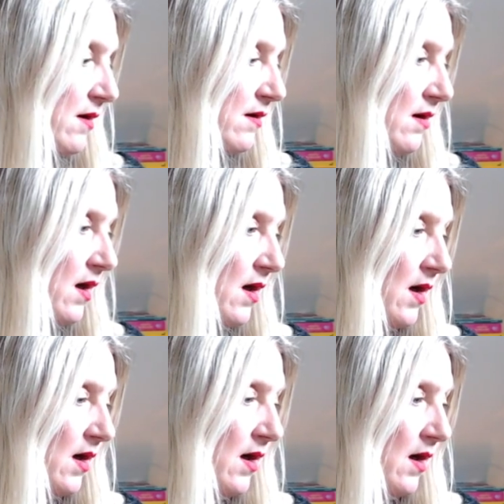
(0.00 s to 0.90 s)

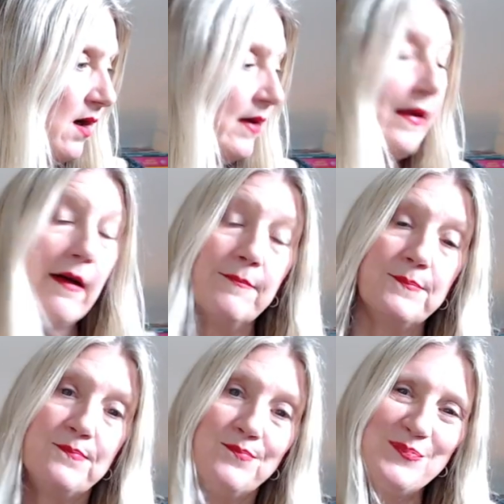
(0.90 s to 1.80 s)
Uh, yeah.
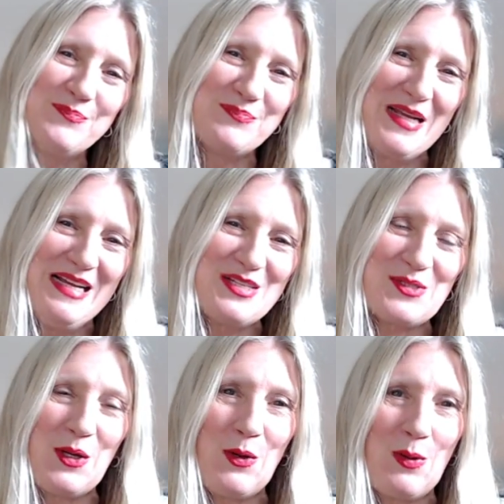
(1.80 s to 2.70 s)

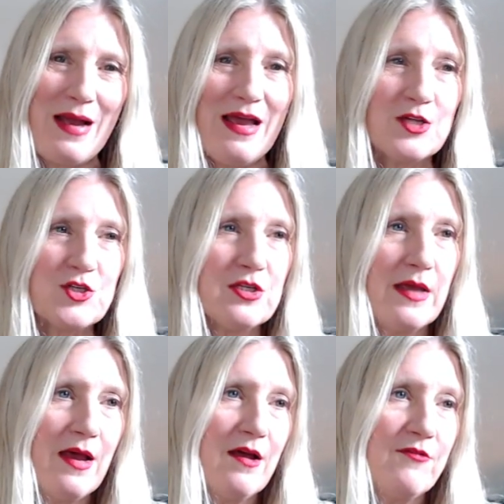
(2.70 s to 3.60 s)
So I actually
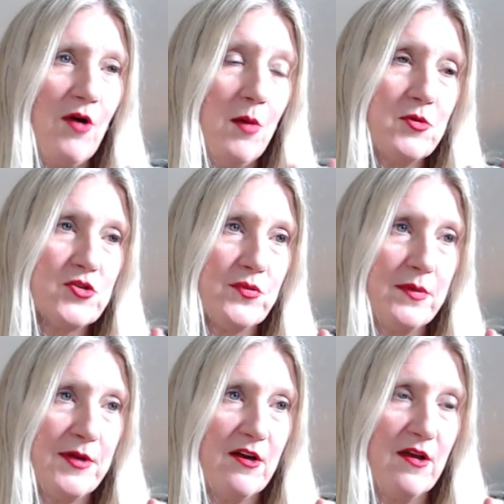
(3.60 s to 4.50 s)
have almost three
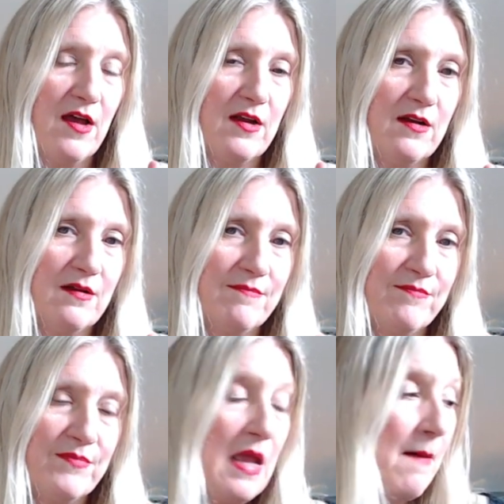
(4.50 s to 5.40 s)
pair done,
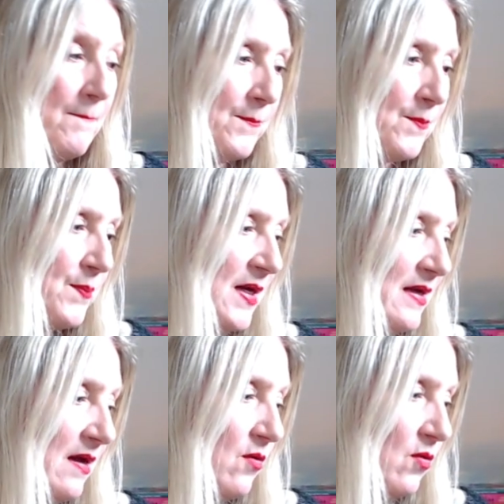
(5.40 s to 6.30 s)

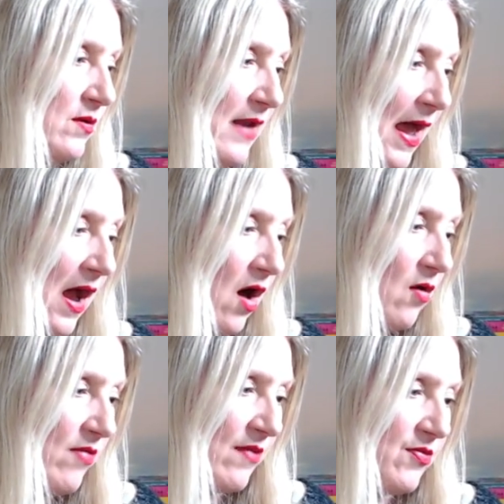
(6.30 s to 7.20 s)
but now
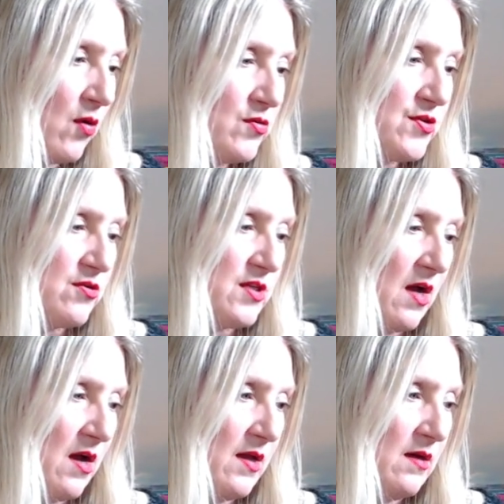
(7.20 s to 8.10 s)
that those are
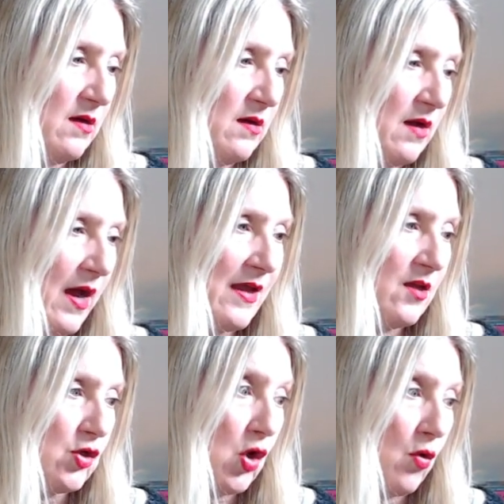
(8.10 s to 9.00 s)
done, I
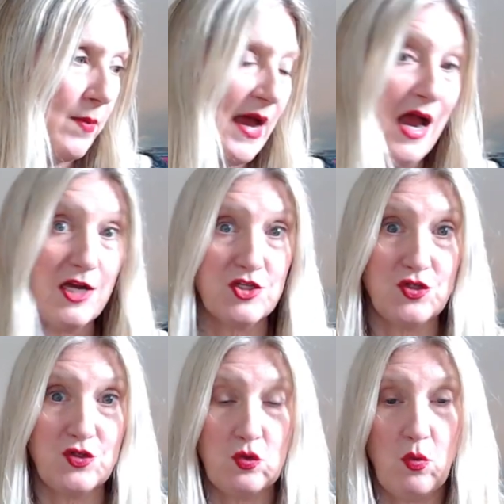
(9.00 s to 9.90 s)
can go back
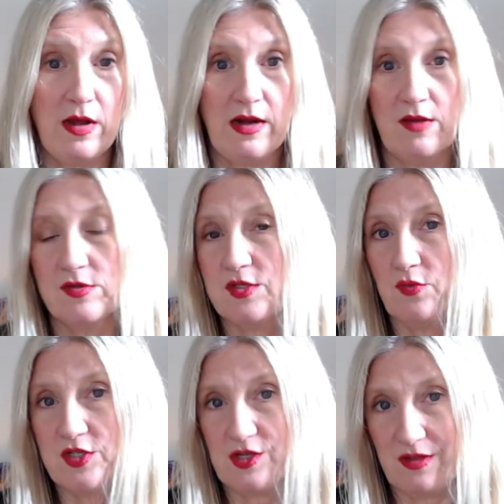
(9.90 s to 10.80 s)
to what I was
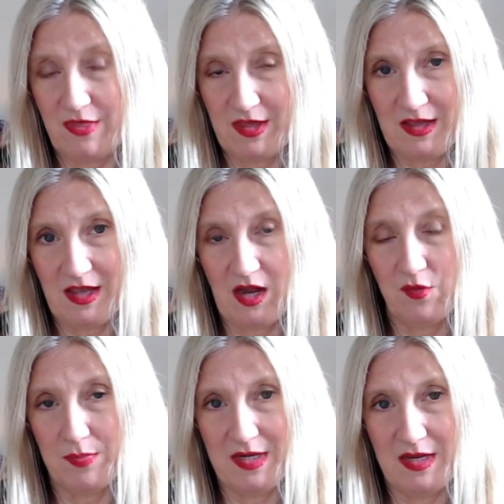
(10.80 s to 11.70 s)
originally thinking I would
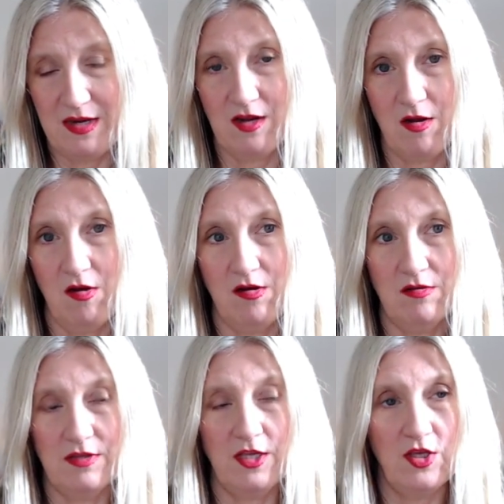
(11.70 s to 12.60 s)
be knitting
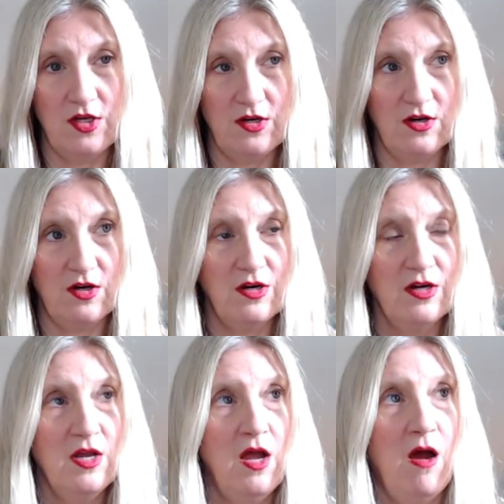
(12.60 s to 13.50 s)
all year.
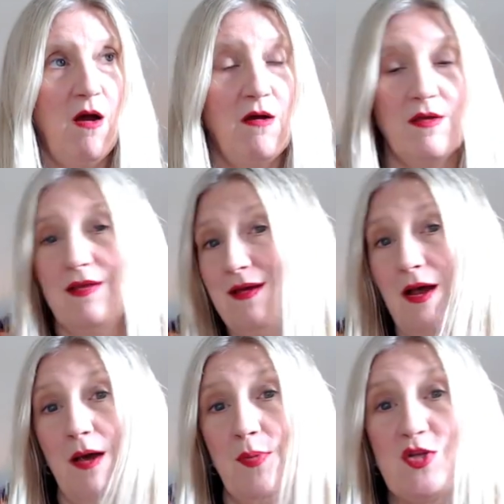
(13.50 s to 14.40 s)
Uh,
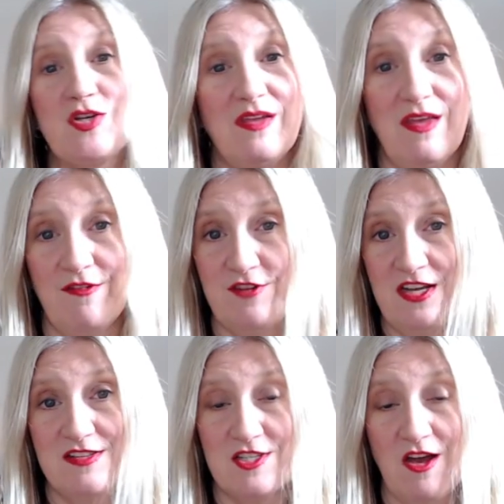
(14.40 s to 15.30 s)
a bunch of gift
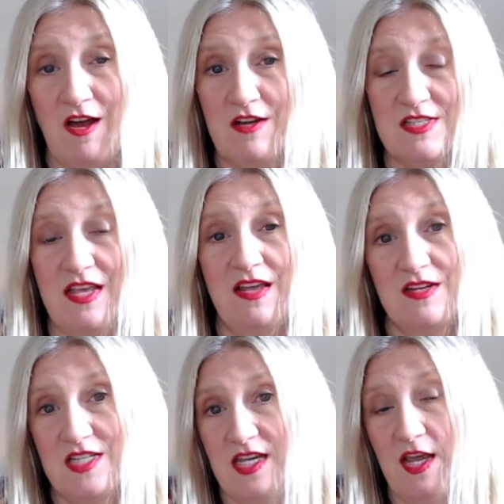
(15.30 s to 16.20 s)
knit socks
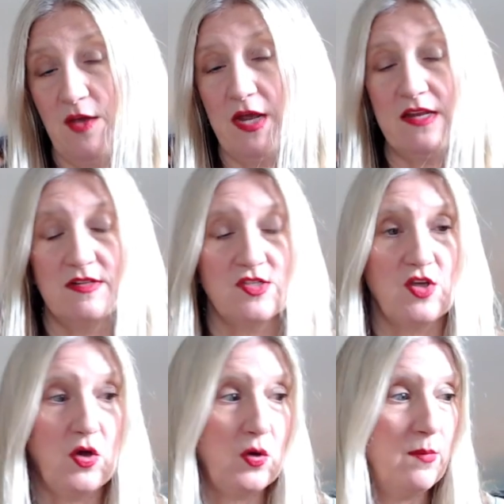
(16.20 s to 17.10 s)
and D K weight.
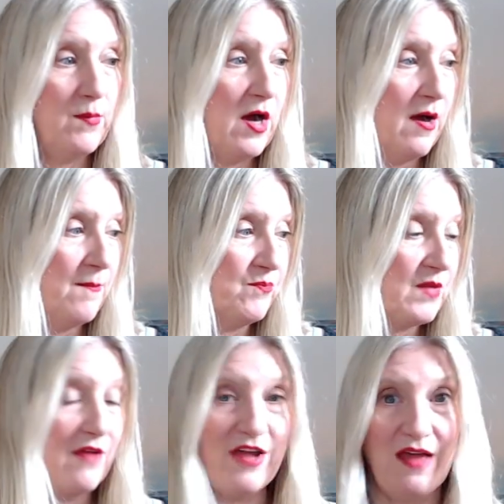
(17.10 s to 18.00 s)
So um,
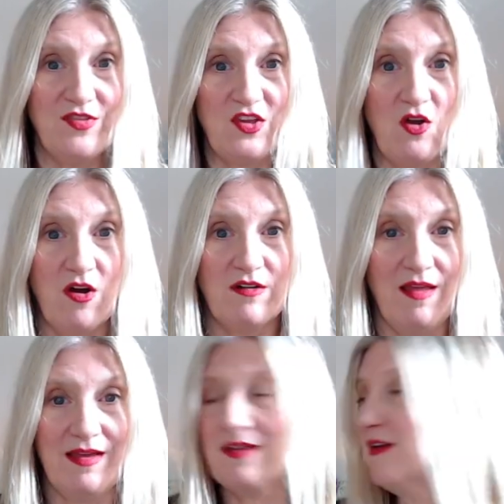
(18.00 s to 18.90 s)
I've had the yarn
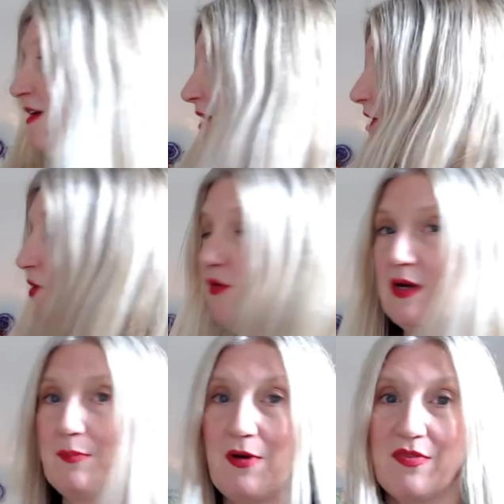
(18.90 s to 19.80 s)
like queued
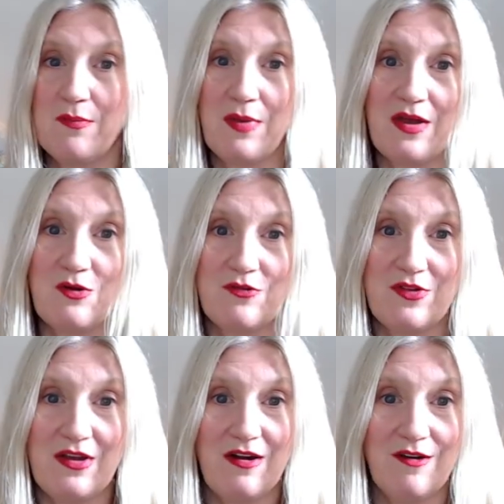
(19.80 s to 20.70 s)
up on the bed over
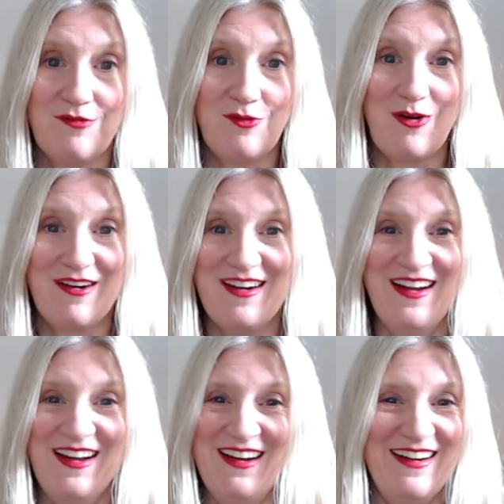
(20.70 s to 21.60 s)
there for
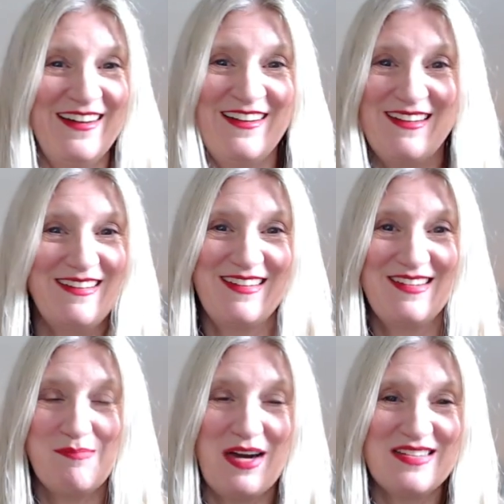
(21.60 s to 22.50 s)

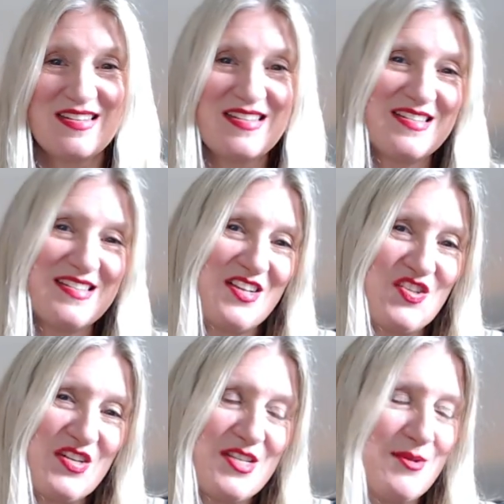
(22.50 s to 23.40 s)
months since
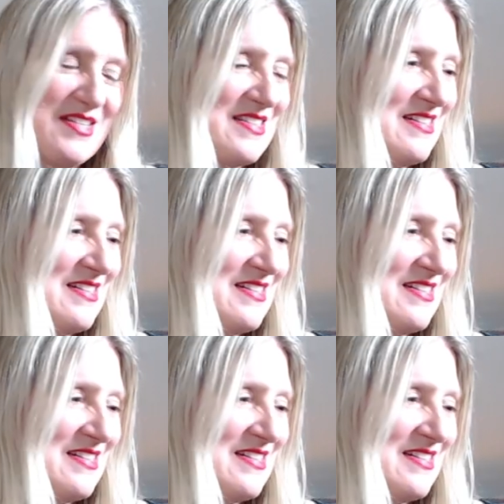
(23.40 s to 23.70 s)
Christmas.